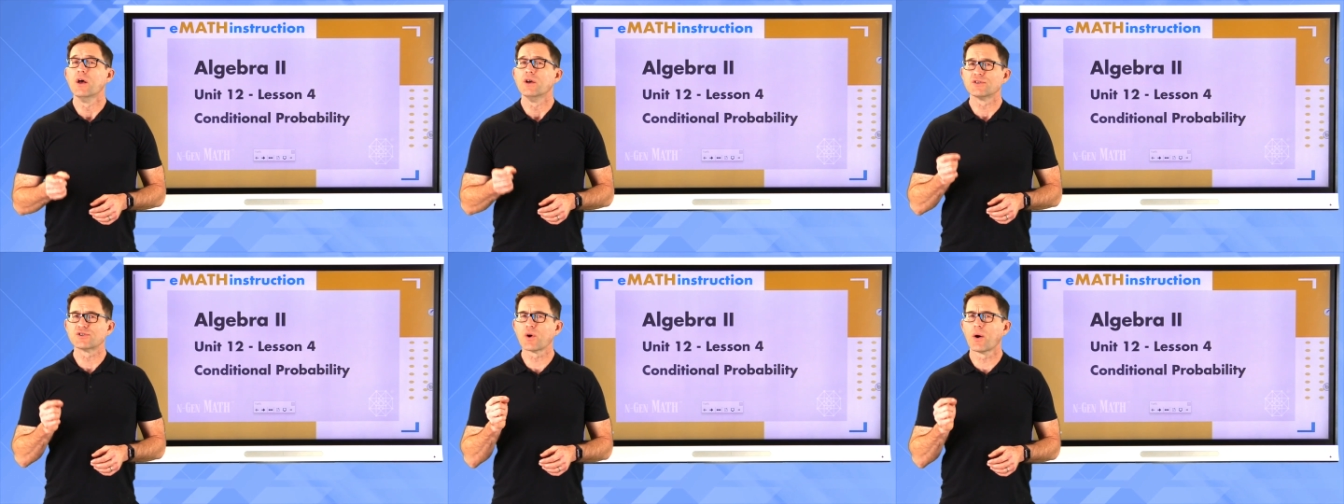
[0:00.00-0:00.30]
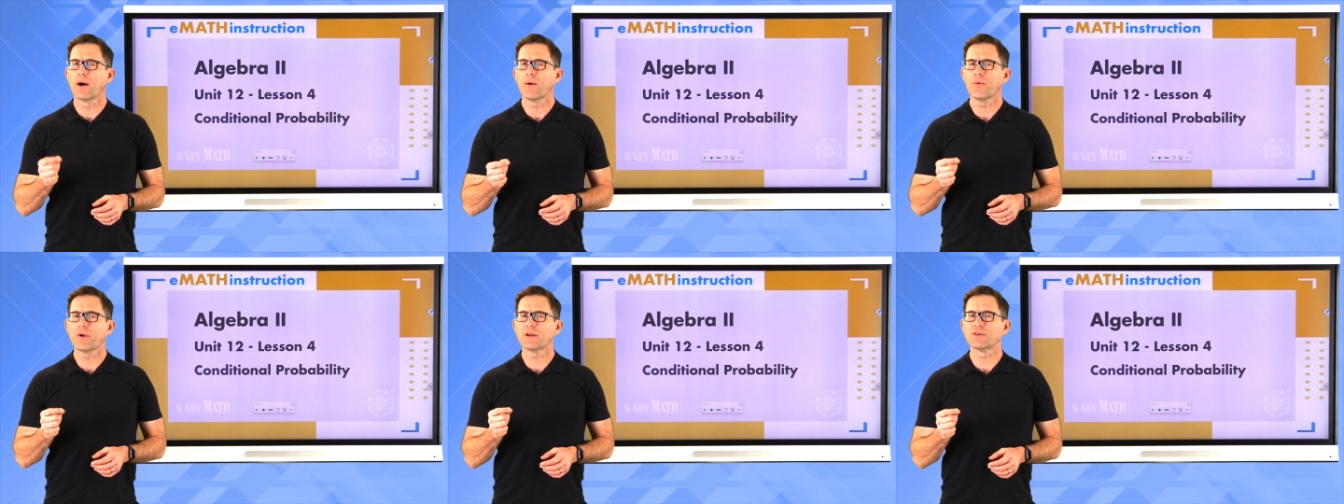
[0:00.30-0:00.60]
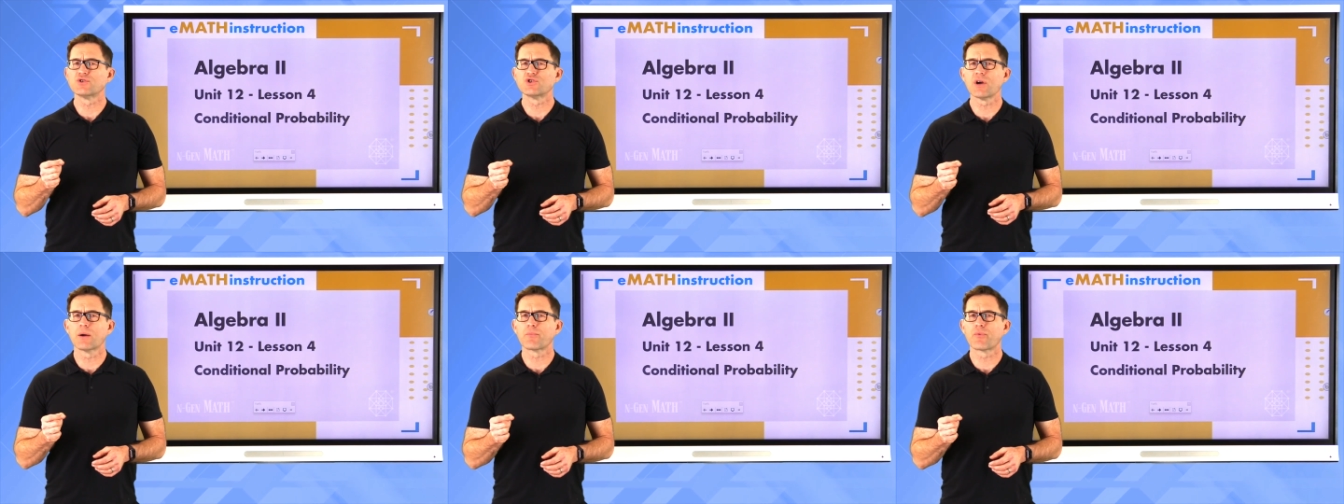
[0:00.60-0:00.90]
so I want
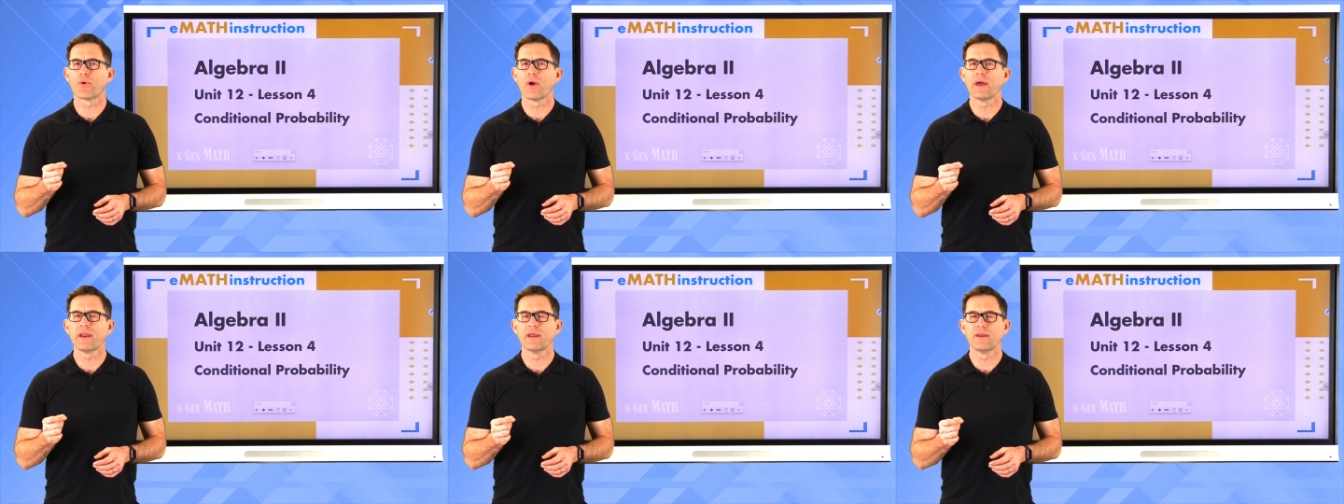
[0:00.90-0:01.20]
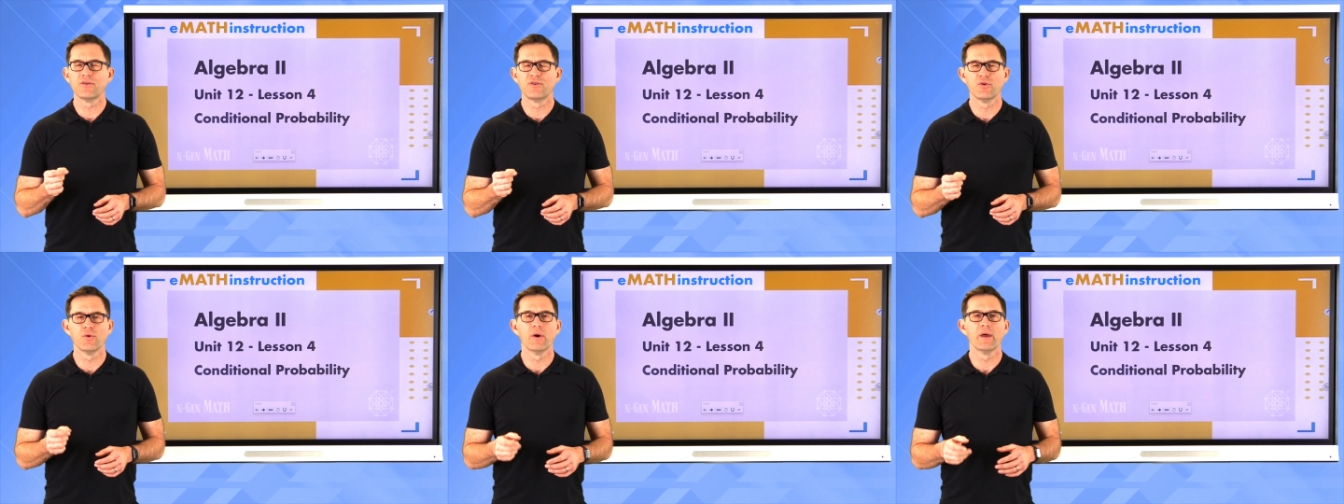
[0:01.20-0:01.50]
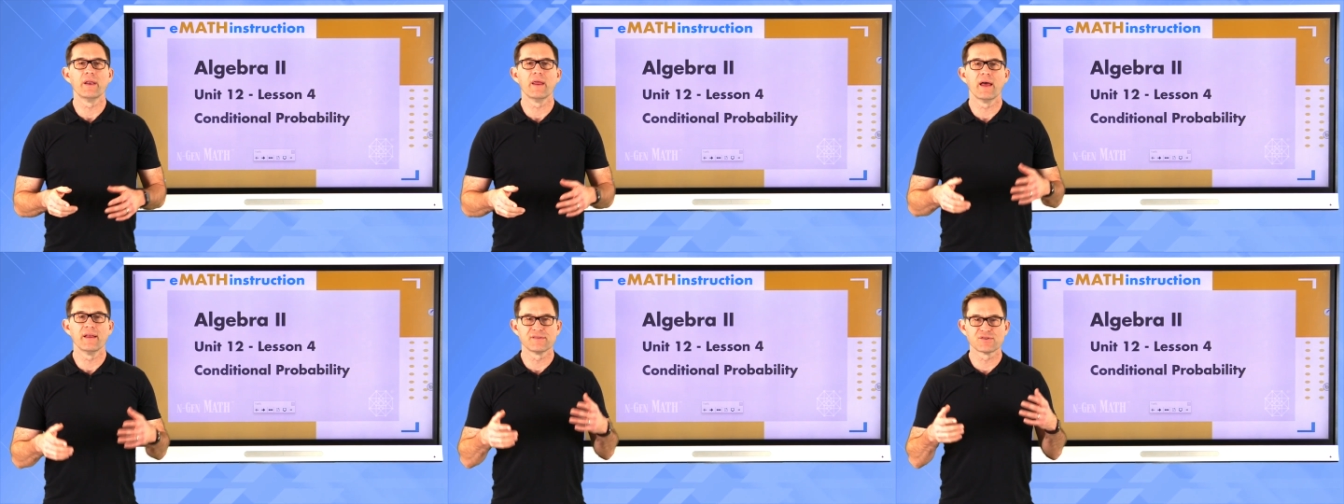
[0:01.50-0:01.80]
to jump right into
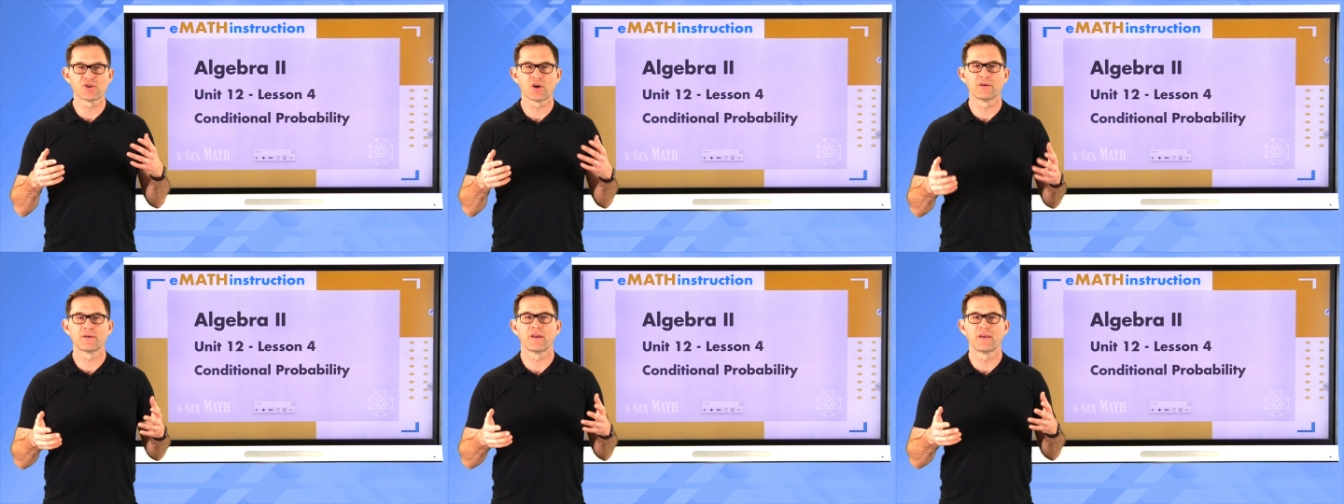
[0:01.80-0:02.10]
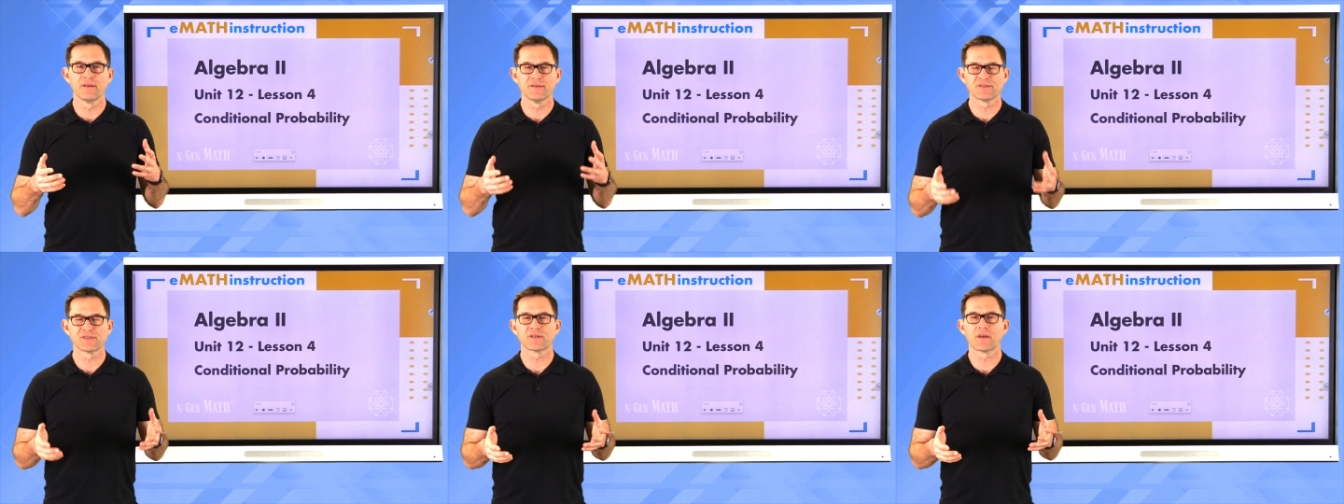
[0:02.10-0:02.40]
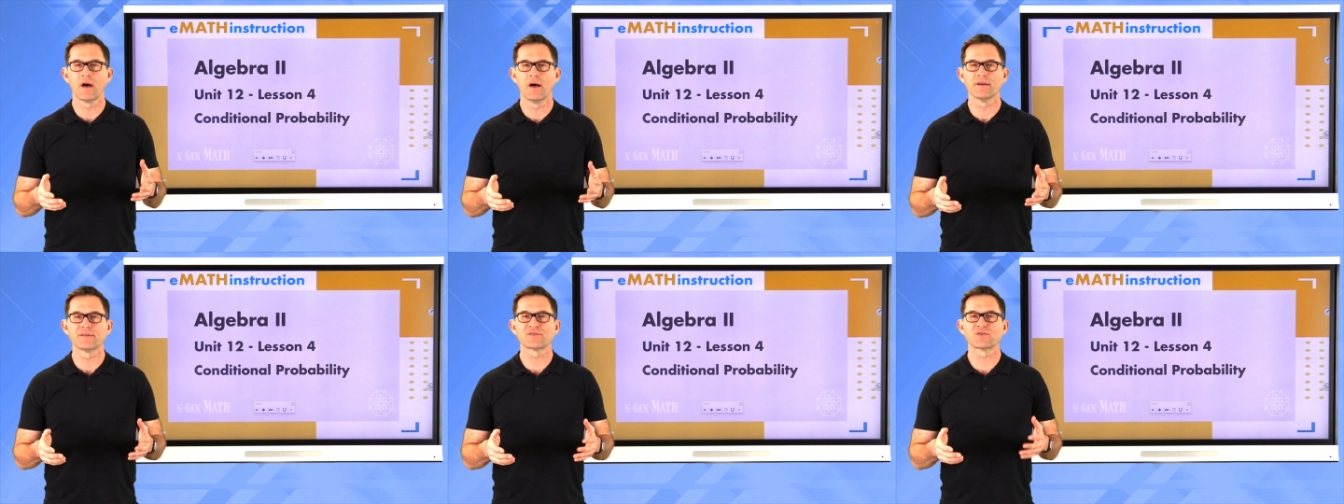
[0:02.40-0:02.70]
it and start to
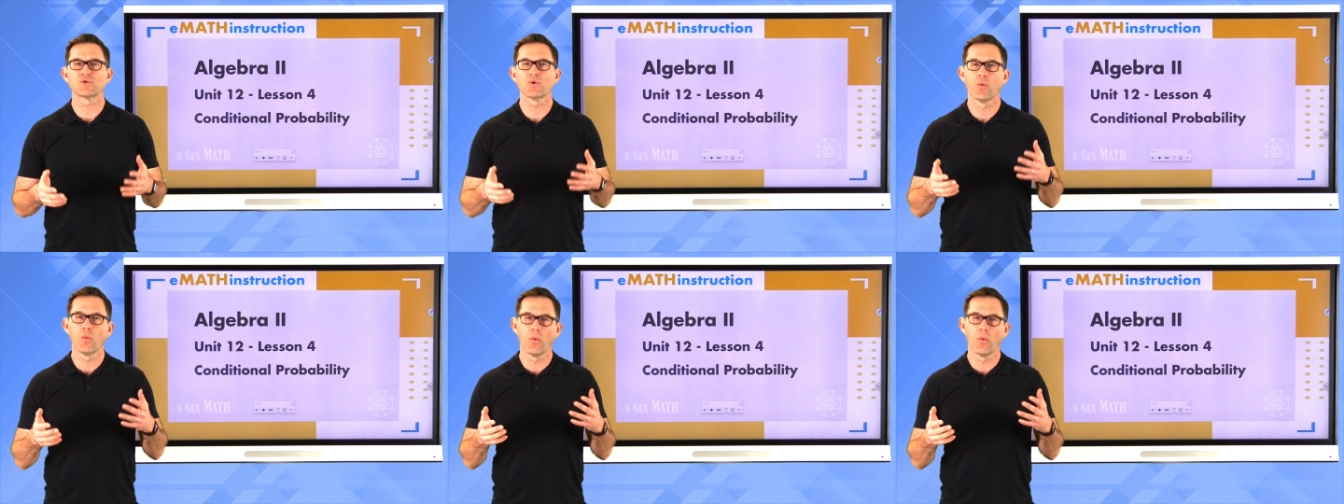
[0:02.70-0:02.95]
discuss